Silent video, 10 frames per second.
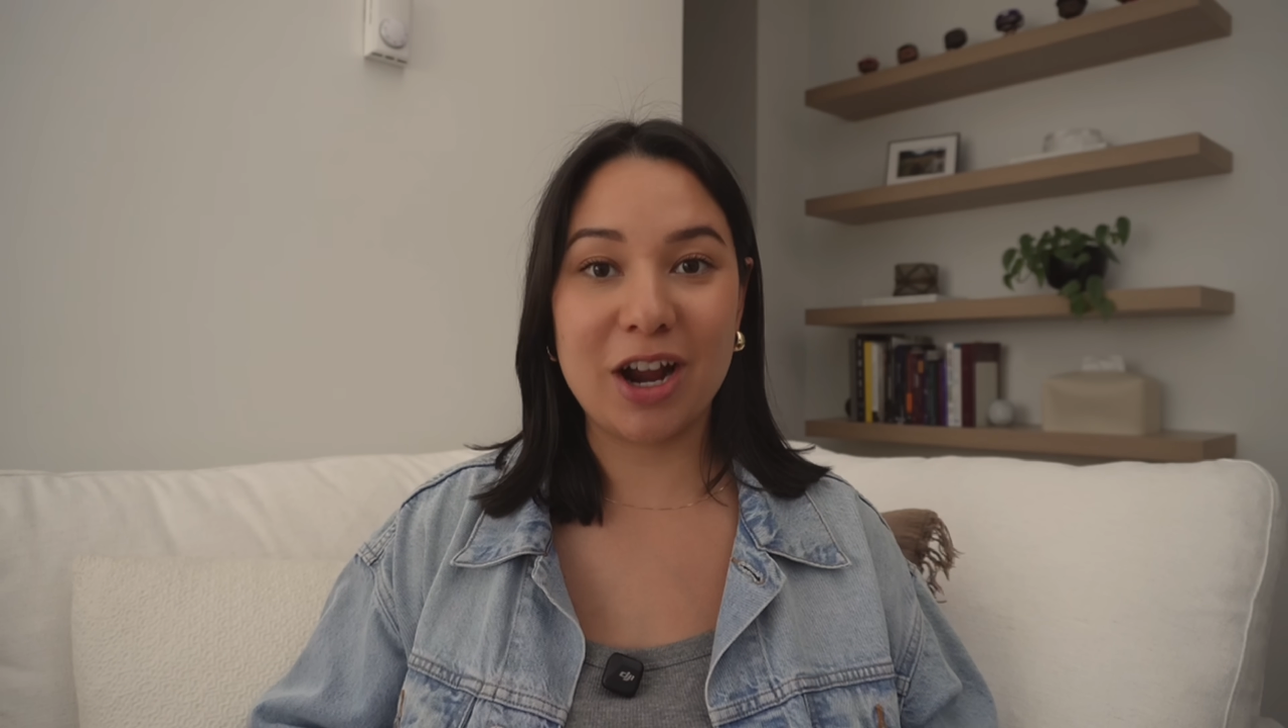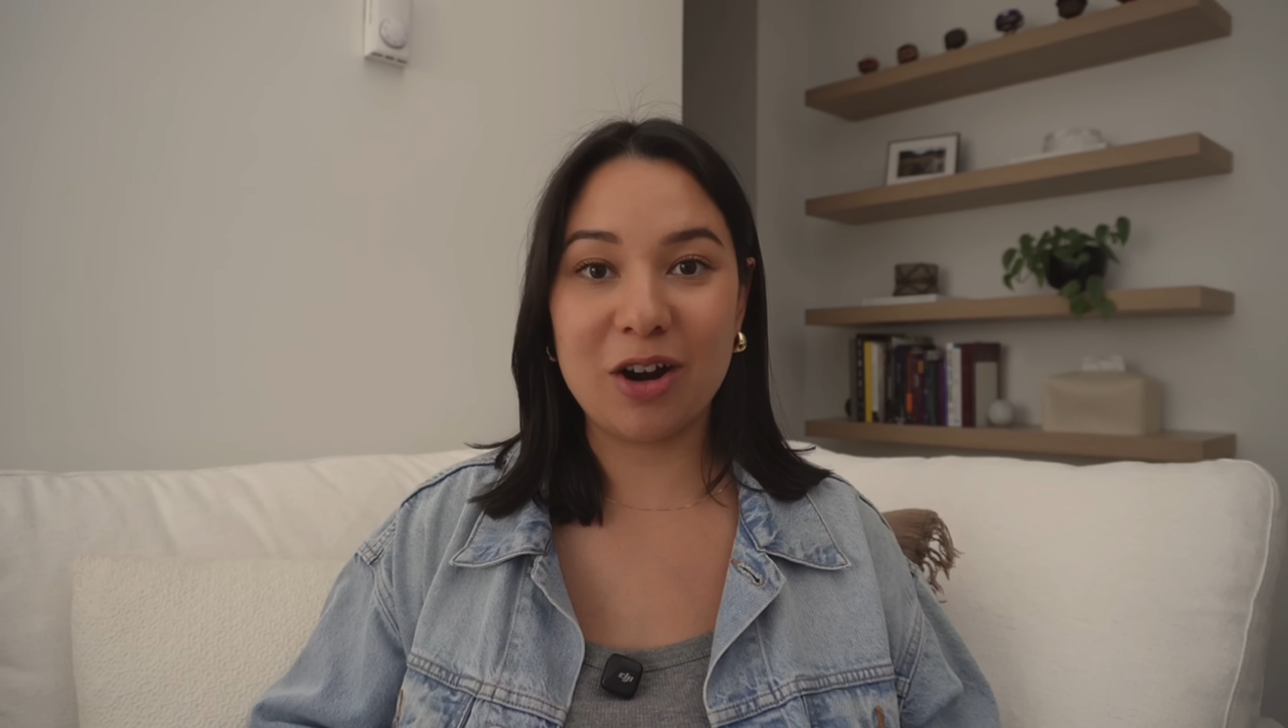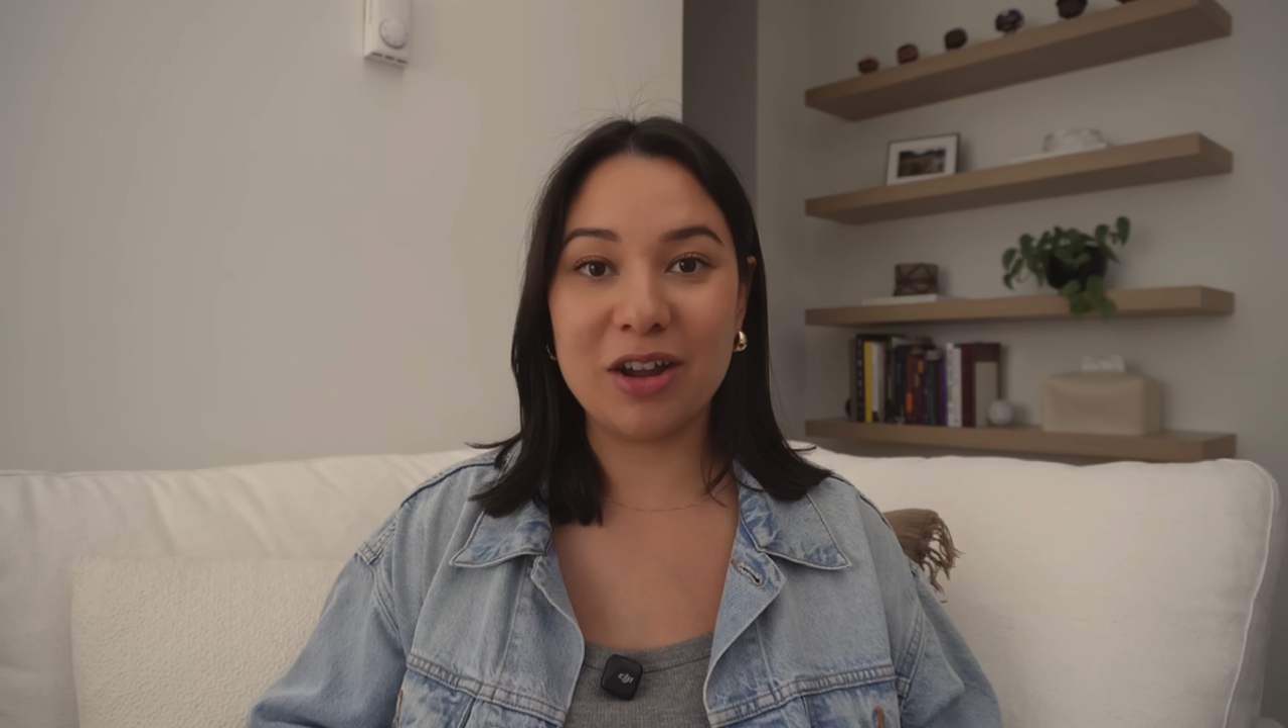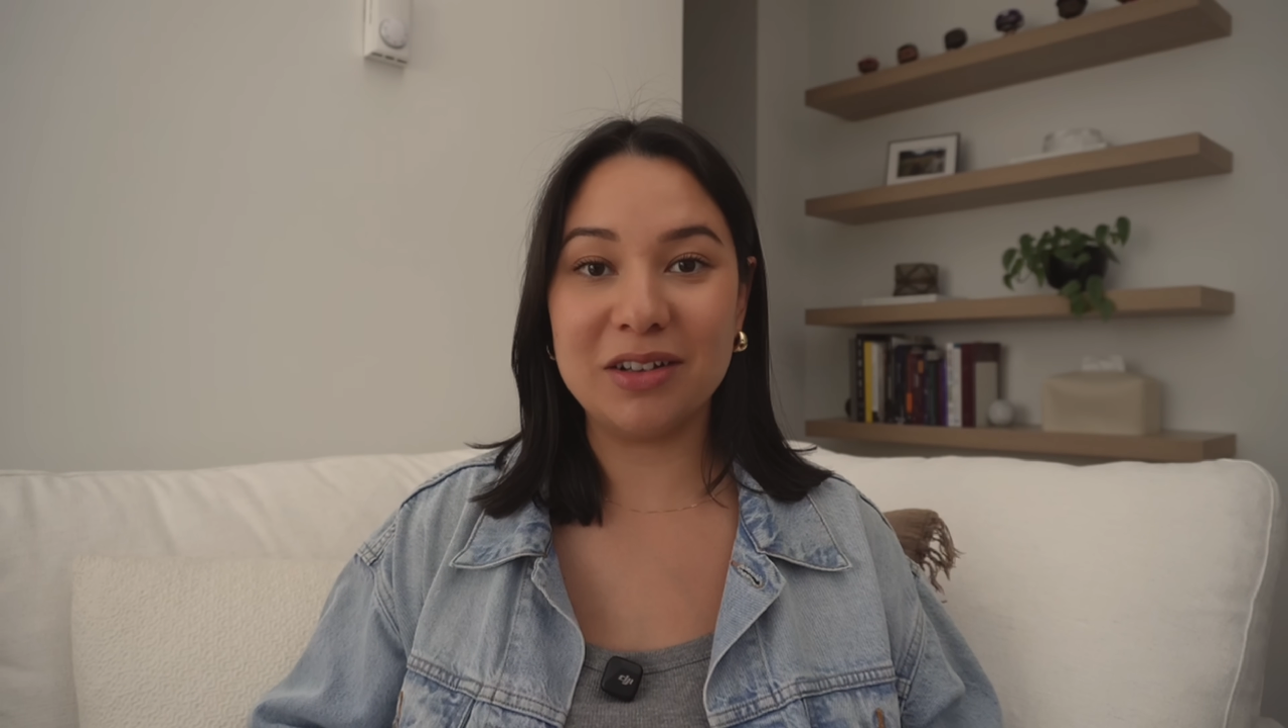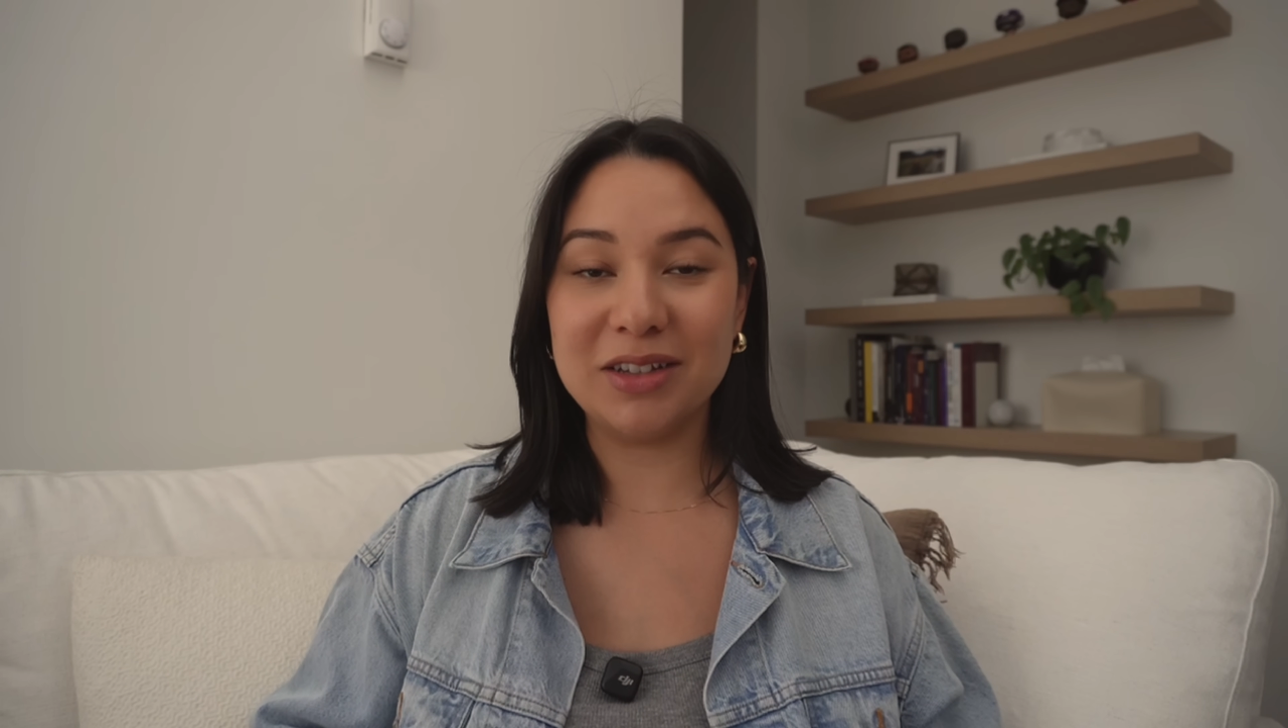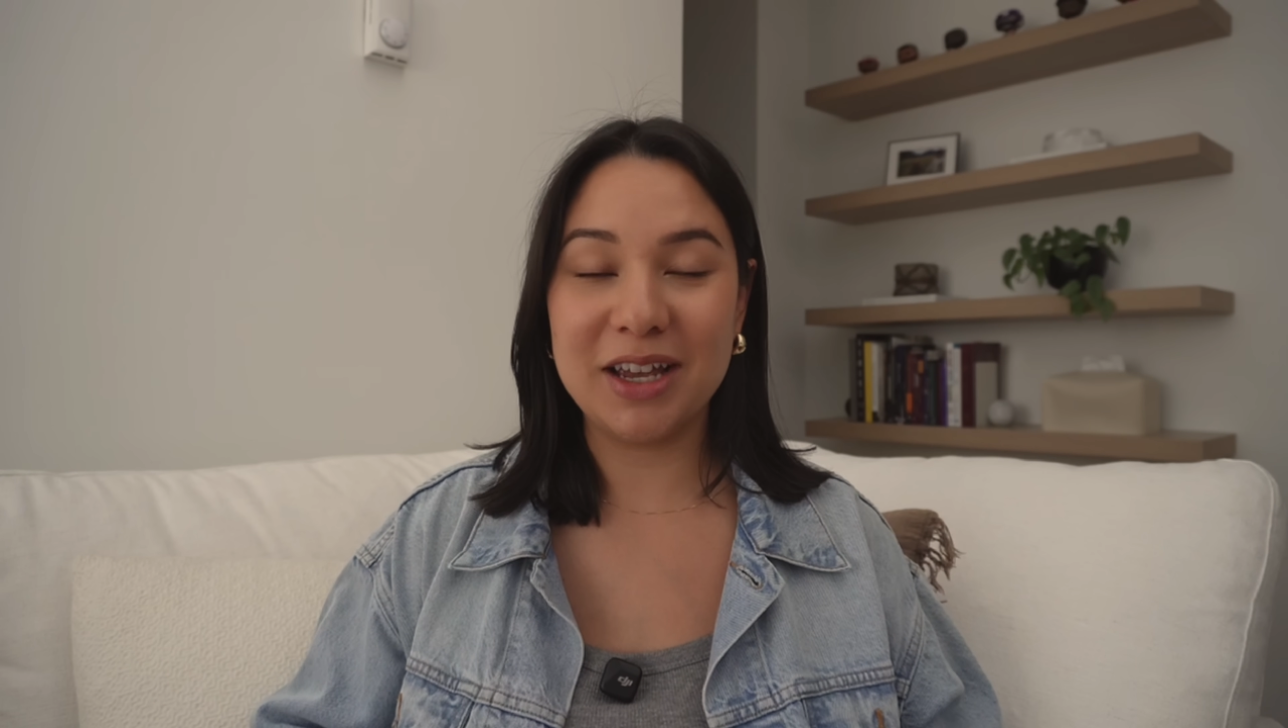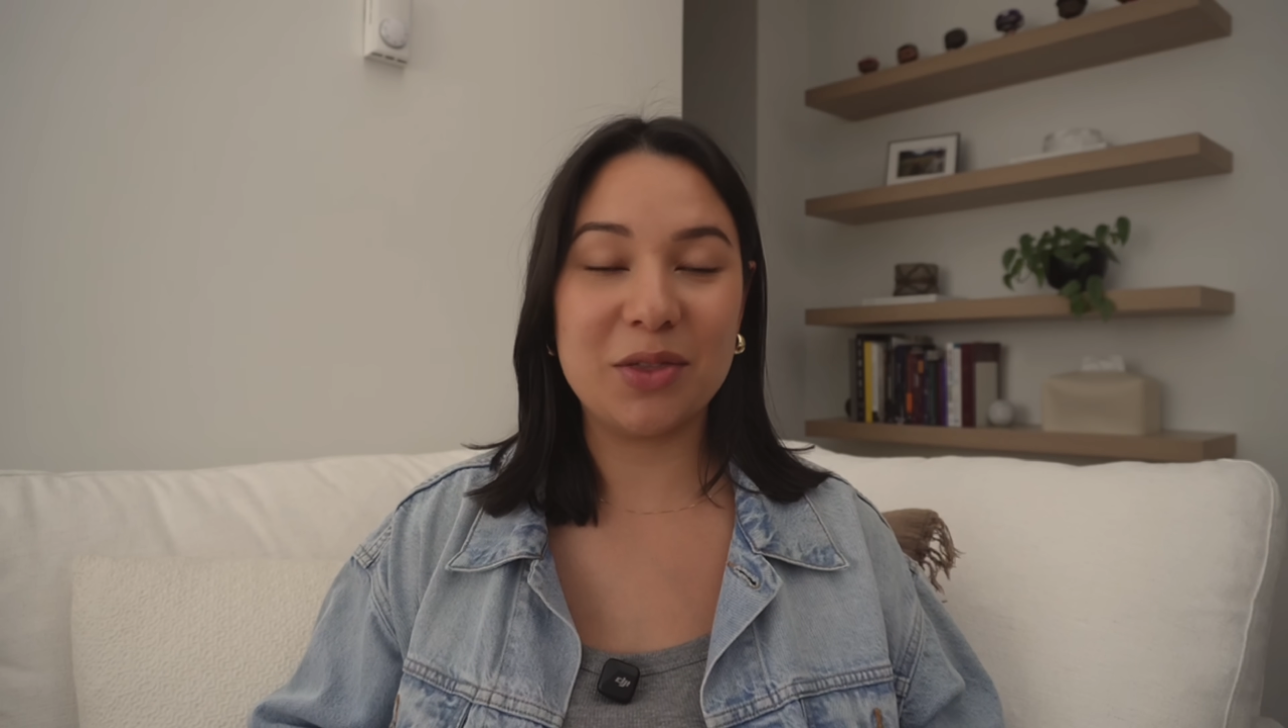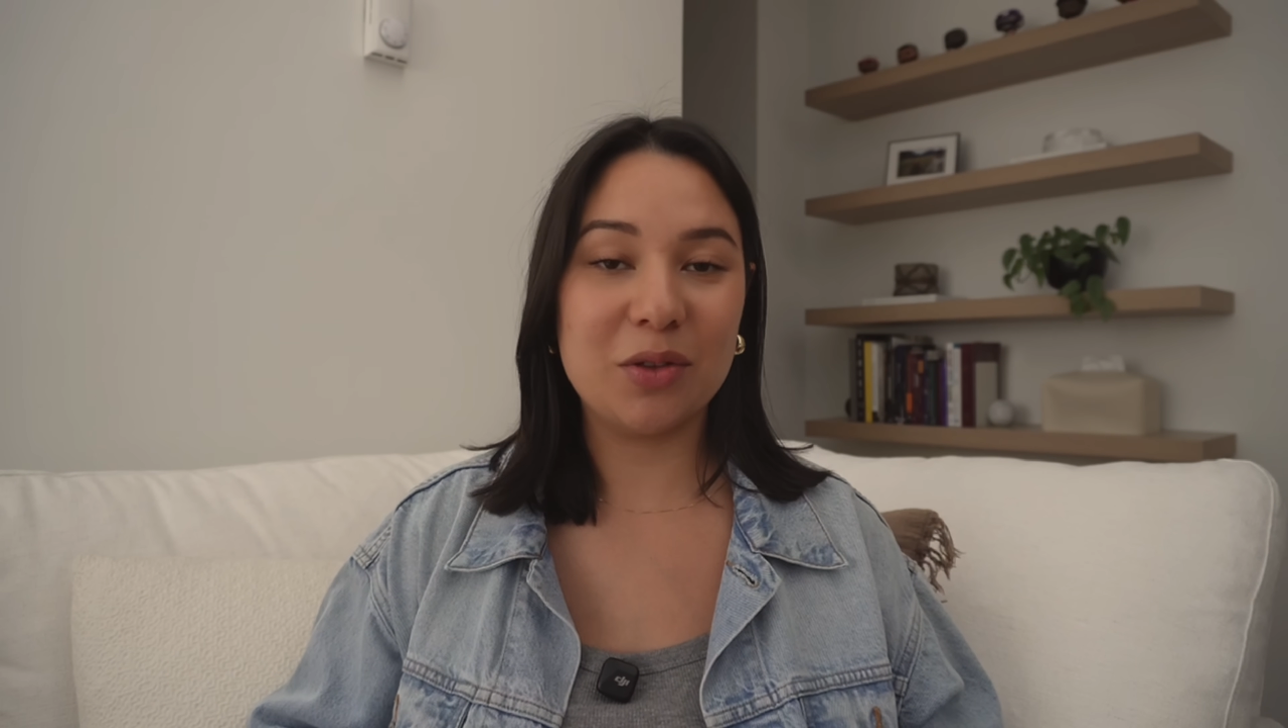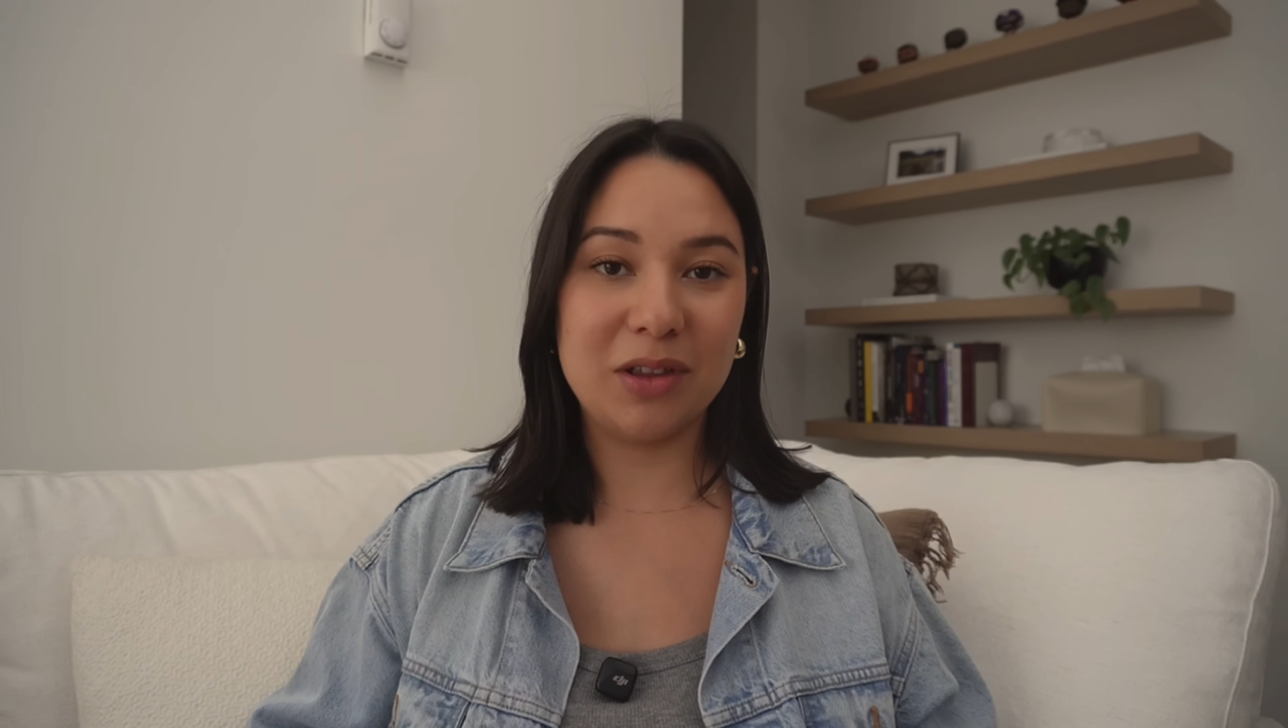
area like the